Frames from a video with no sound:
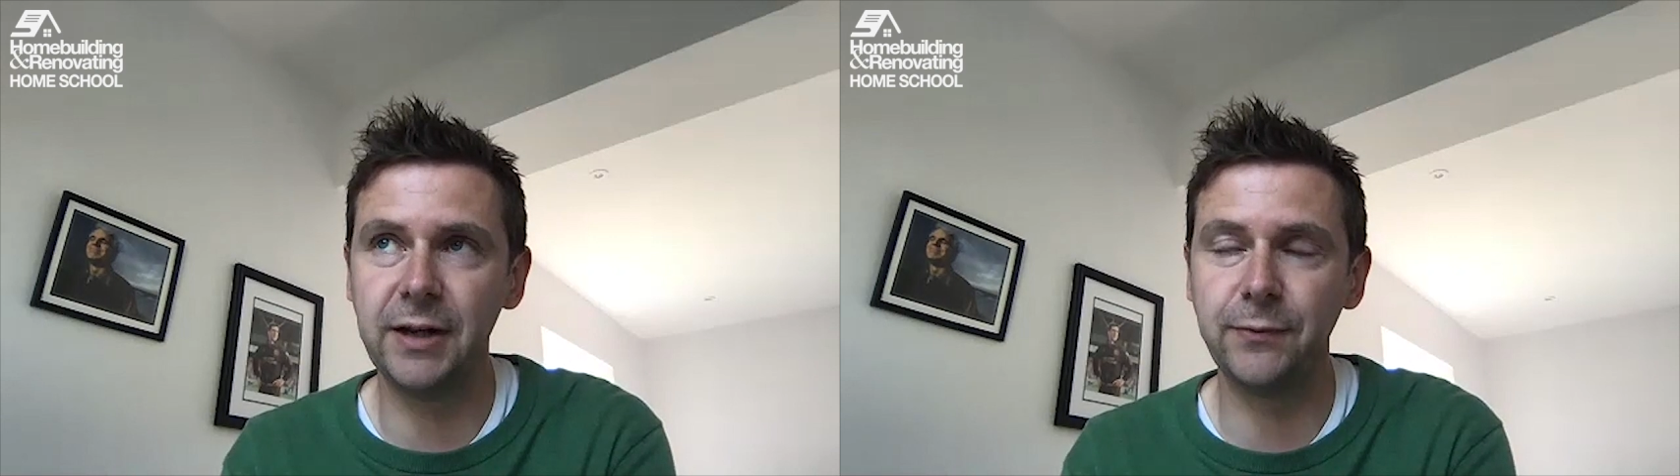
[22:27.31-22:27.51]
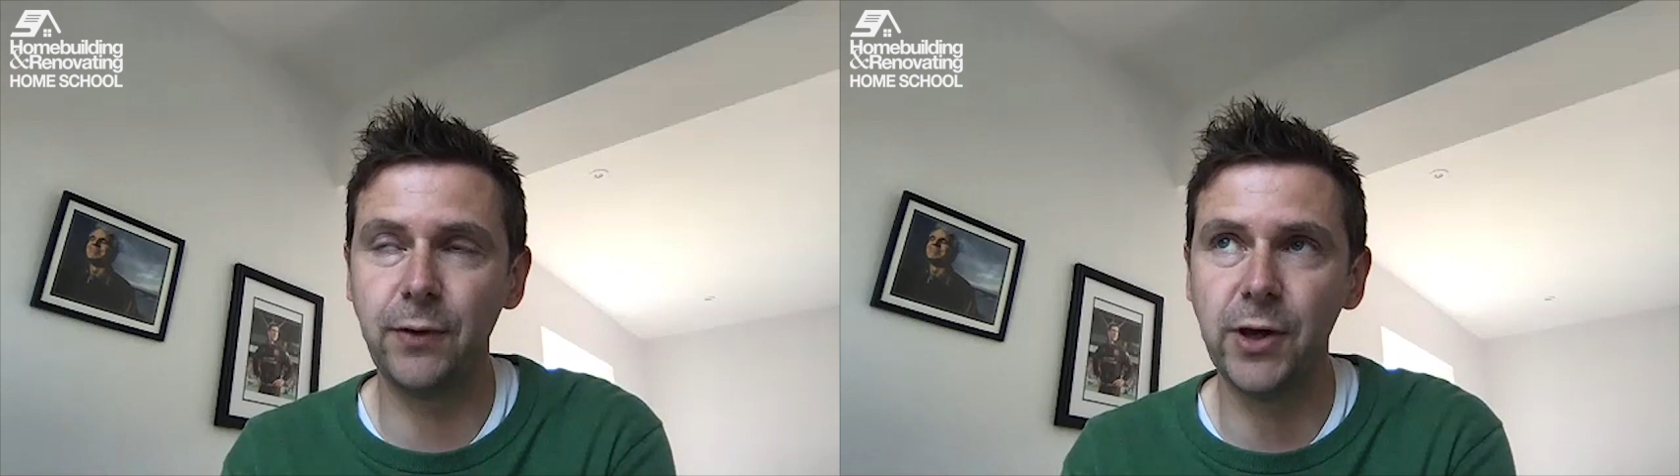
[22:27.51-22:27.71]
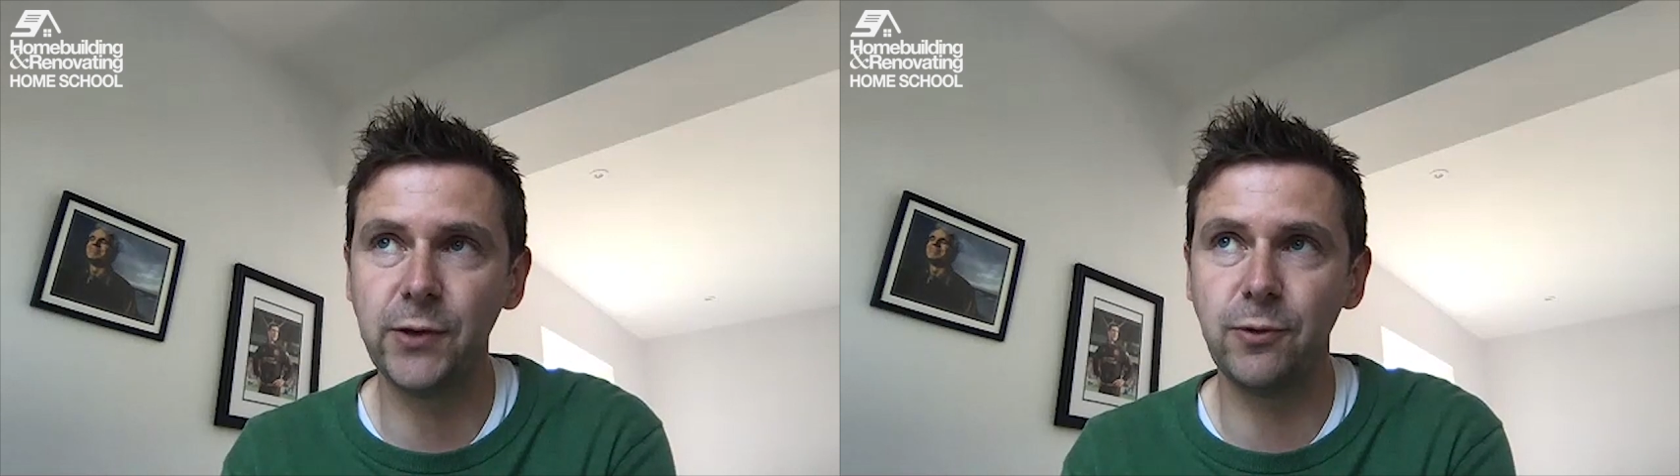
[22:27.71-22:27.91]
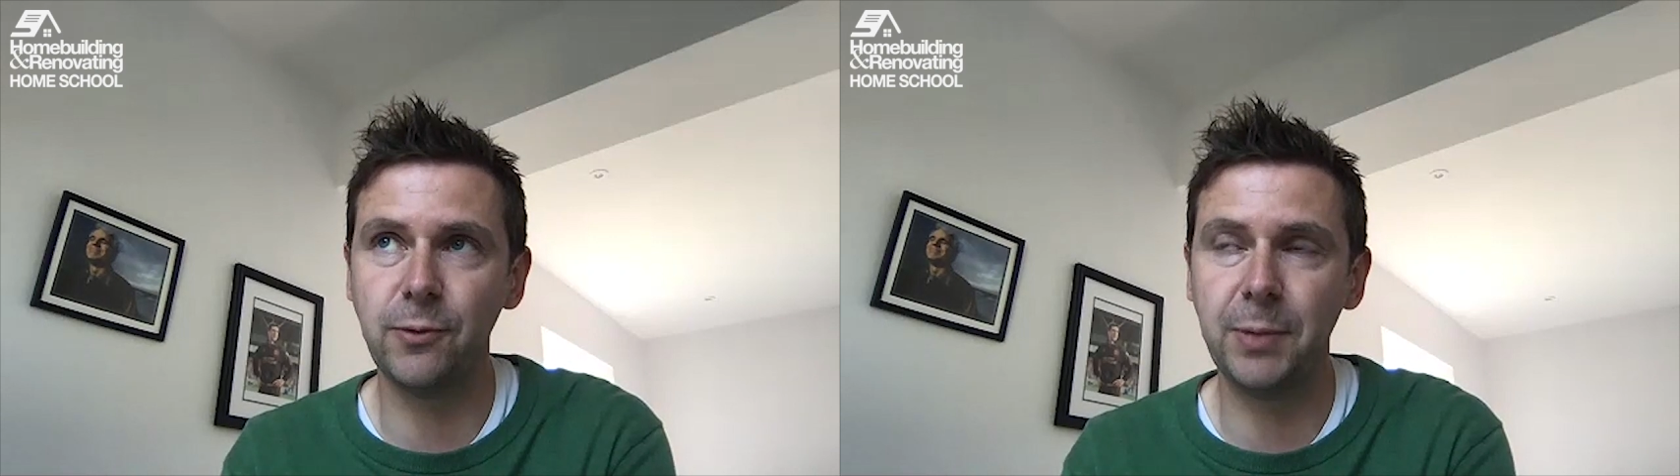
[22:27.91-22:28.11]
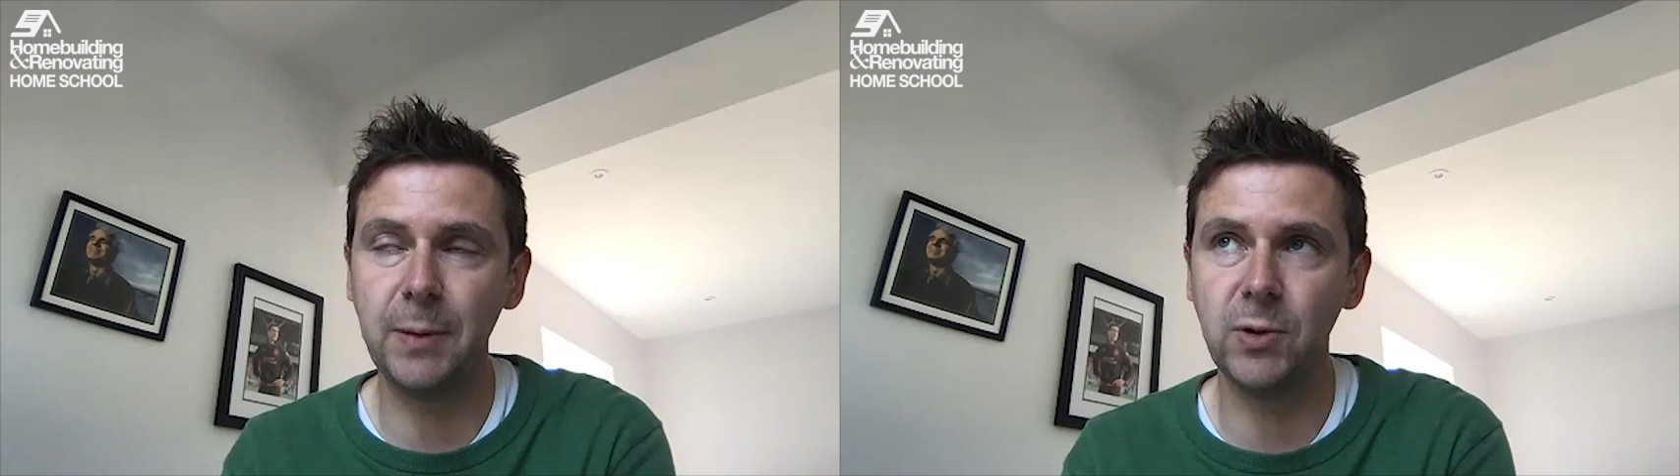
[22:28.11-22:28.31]
advice
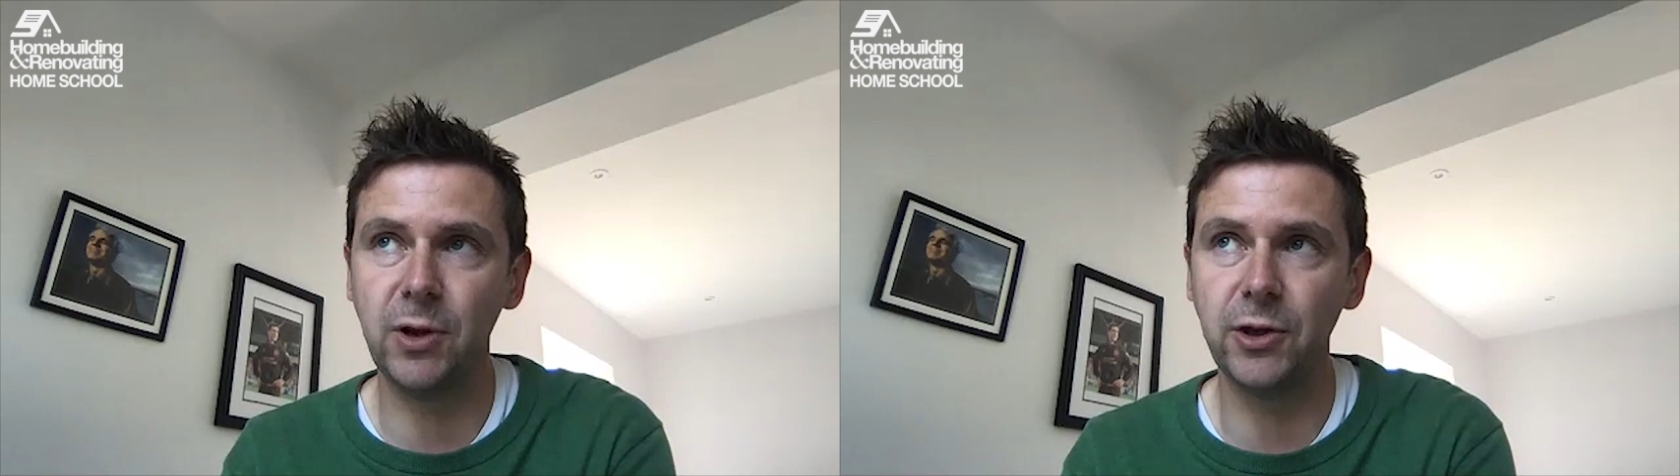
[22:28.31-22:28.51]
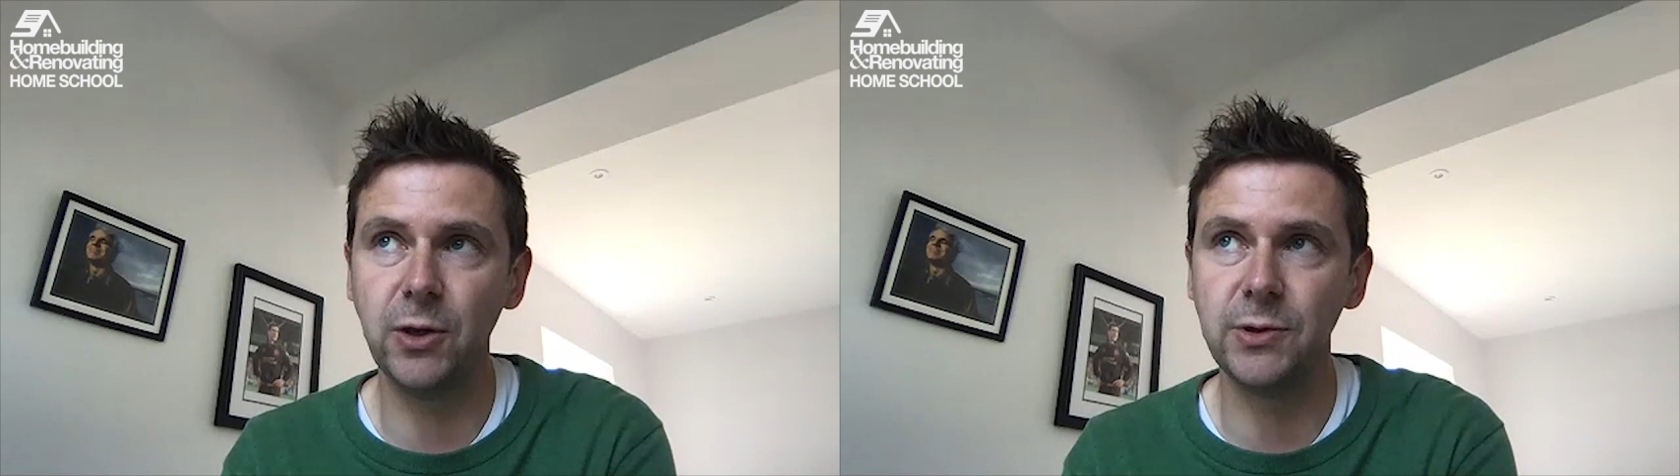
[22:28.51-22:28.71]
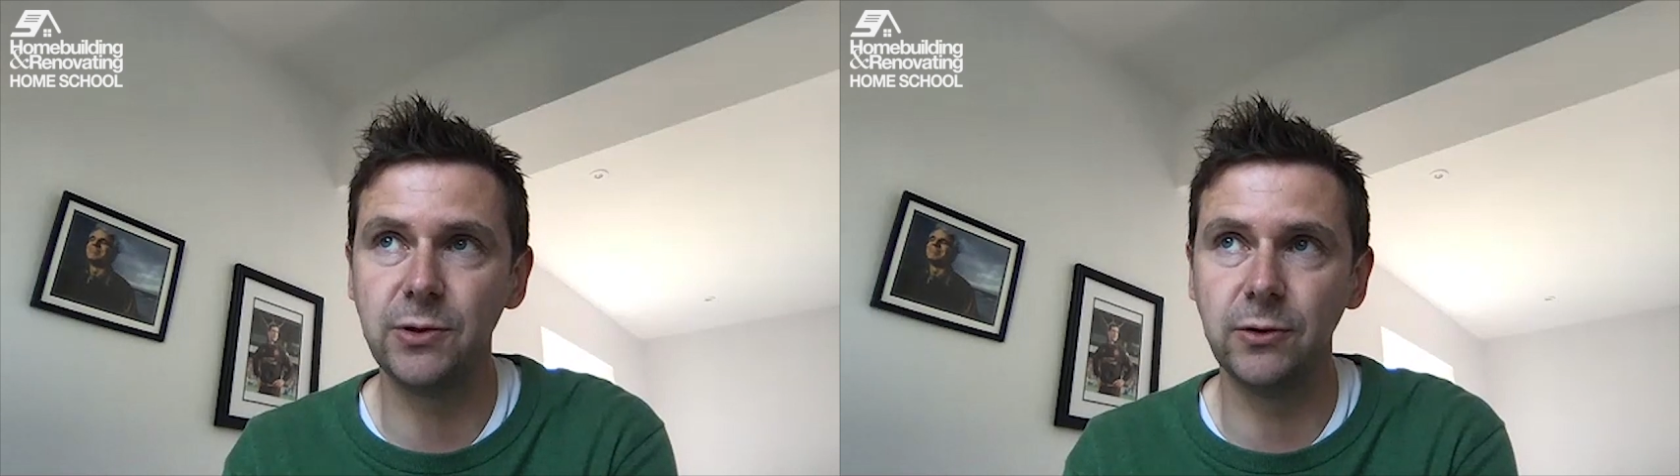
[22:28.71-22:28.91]
from people like you is